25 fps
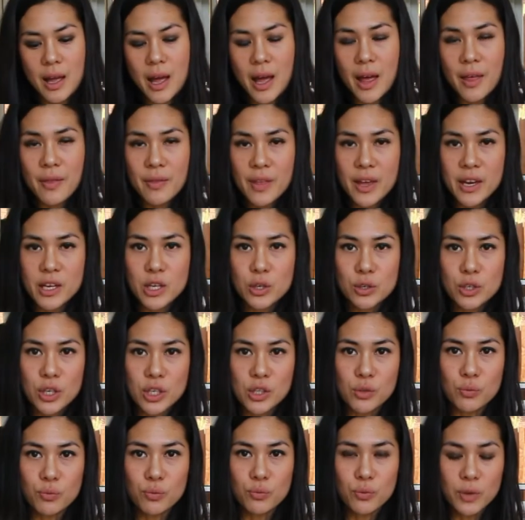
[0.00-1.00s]
And then you
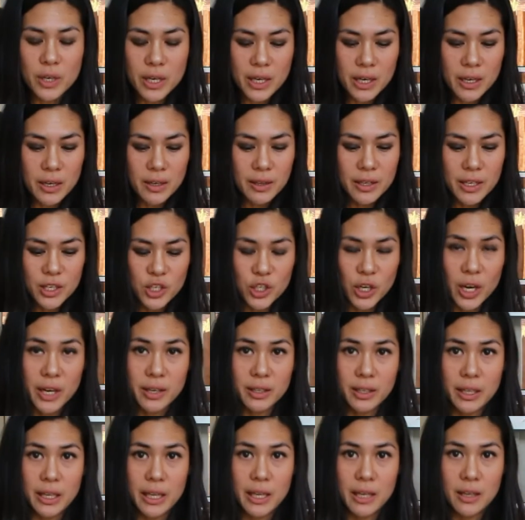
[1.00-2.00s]
just really
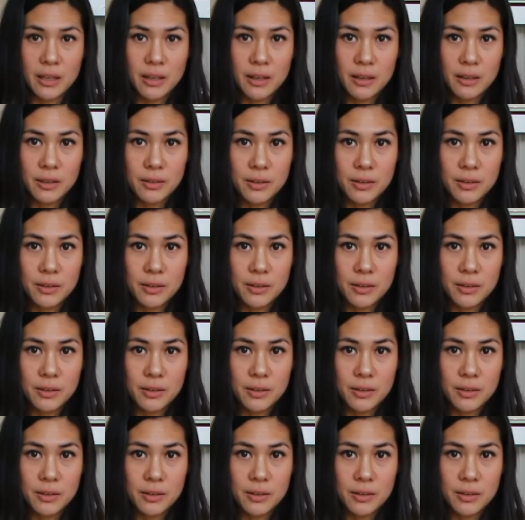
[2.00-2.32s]
gently,